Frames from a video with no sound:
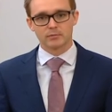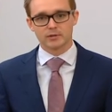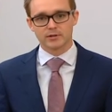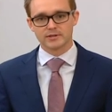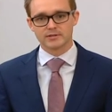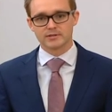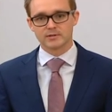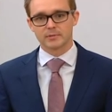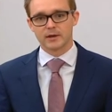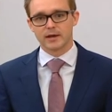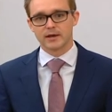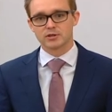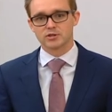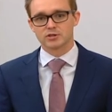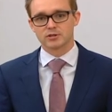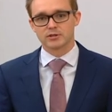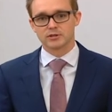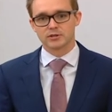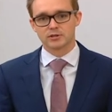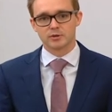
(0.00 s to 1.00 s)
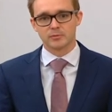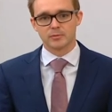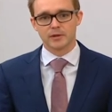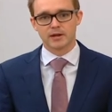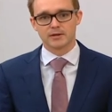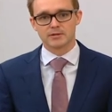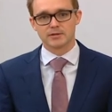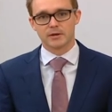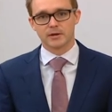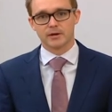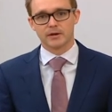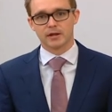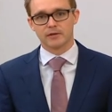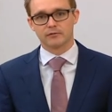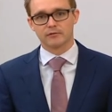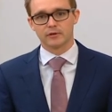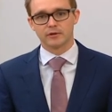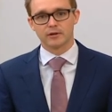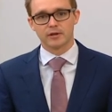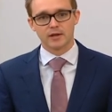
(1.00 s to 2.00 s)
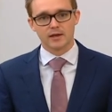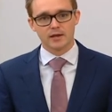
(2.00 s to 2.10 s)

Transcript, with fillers: participation in the humanitarian effort